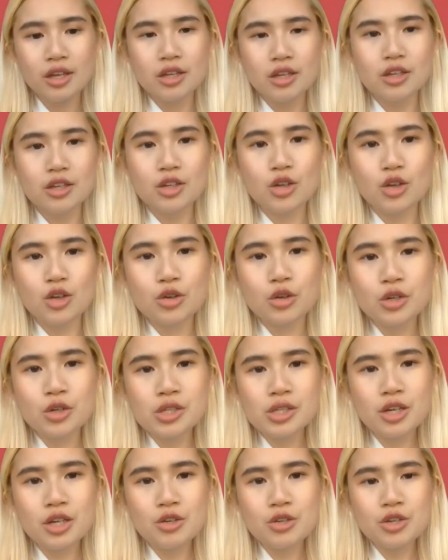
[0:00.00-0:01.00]
You know,
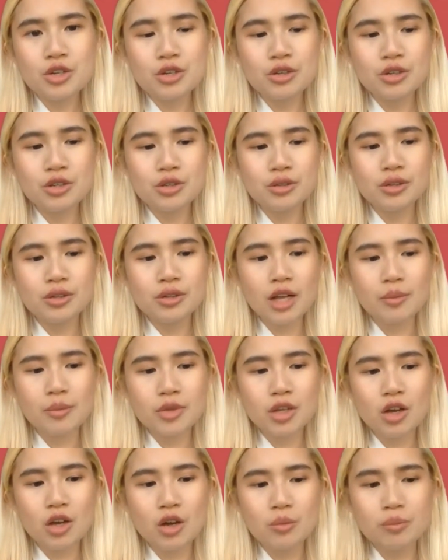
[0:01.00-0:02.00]
cross-cultural um,
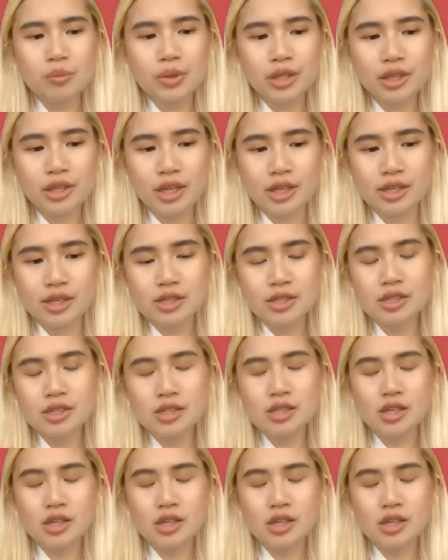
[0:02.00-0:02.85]
competence,